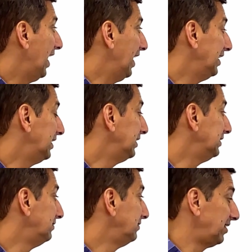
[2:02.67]
and a
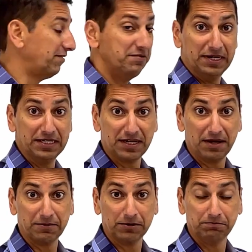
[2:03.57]
7 minute
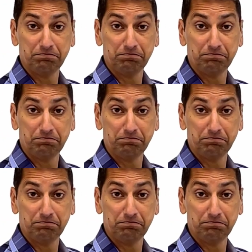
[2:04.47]
timer?